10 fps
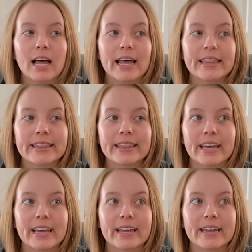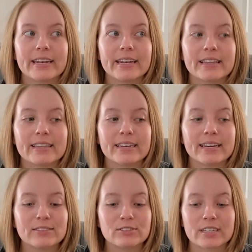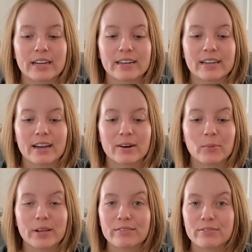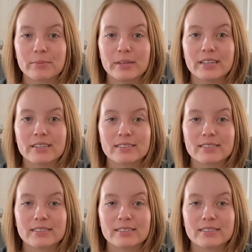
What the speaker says: And then the night just kind of got away from me,